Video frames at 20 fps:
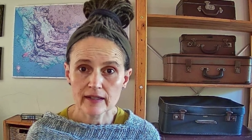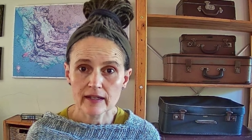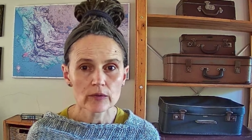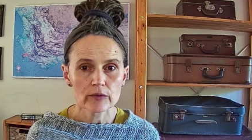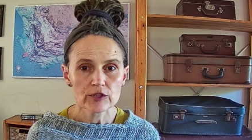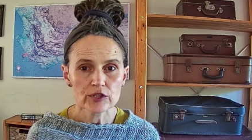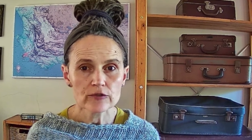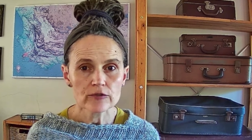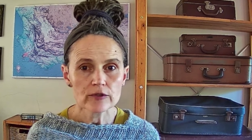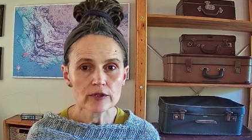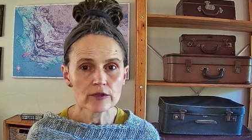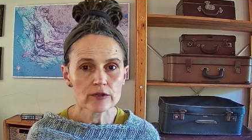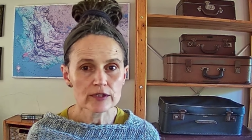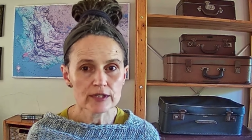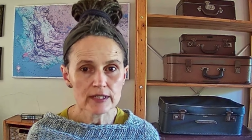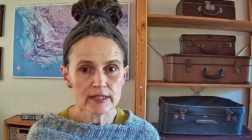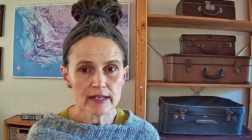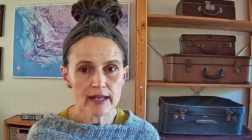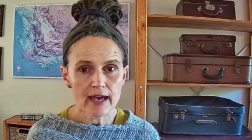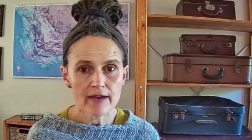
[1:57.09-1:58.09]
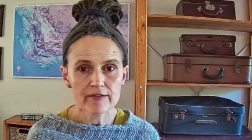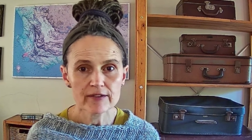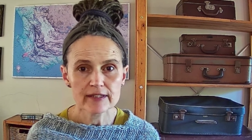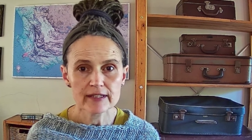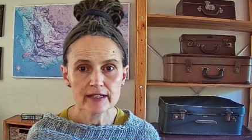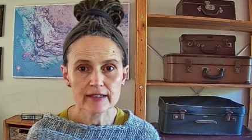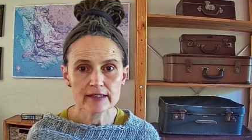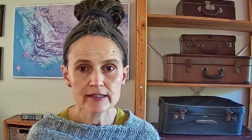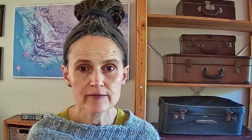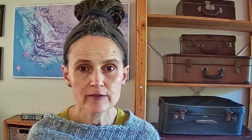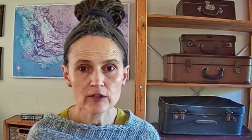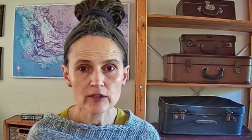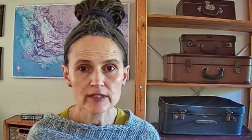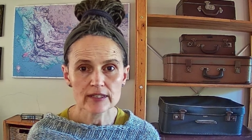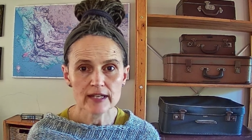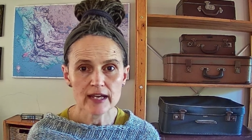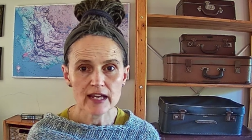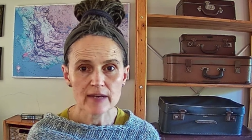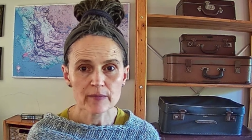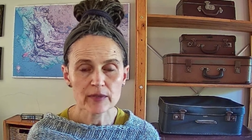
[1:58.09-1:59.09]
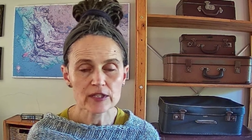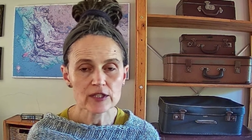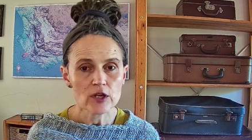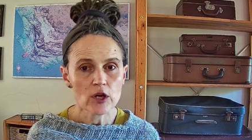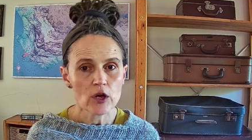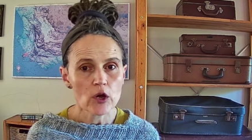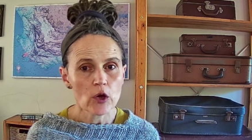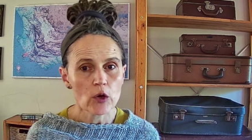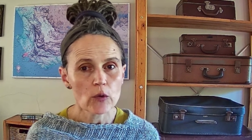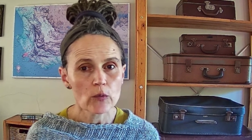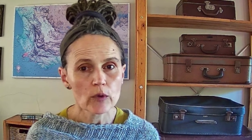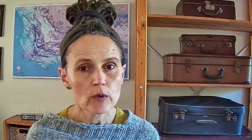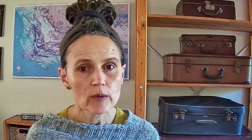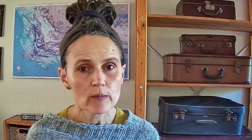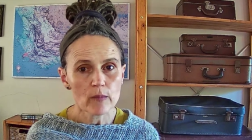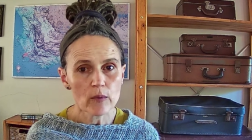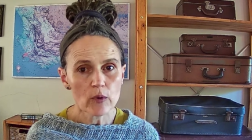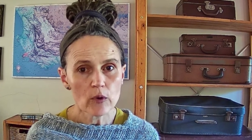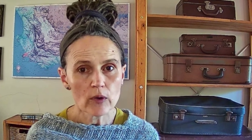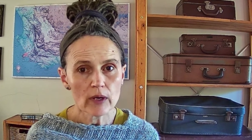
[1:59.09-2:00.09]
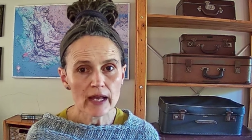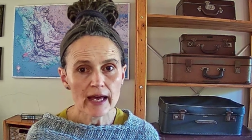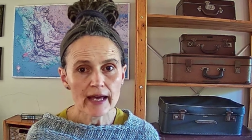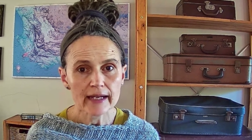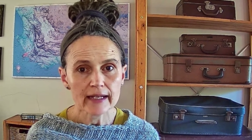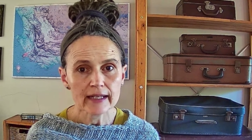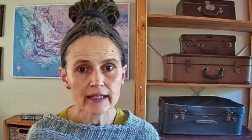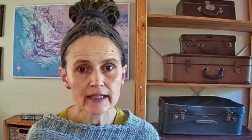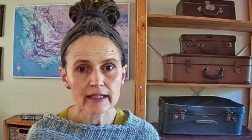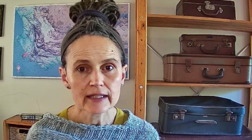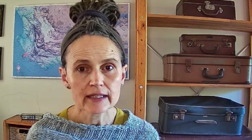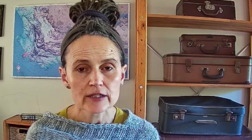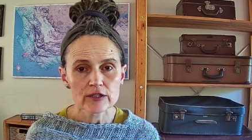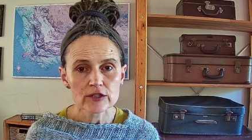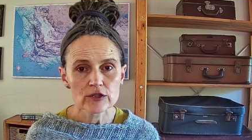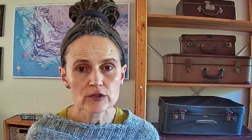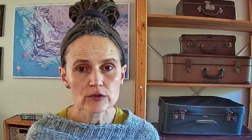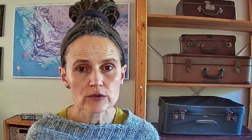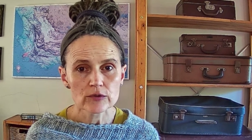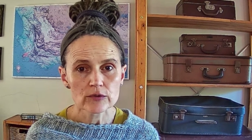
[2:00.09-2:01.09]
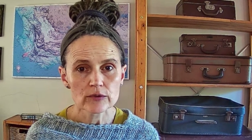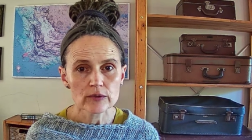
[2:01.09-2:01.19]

Children who didn't have a sense of containment were more likely to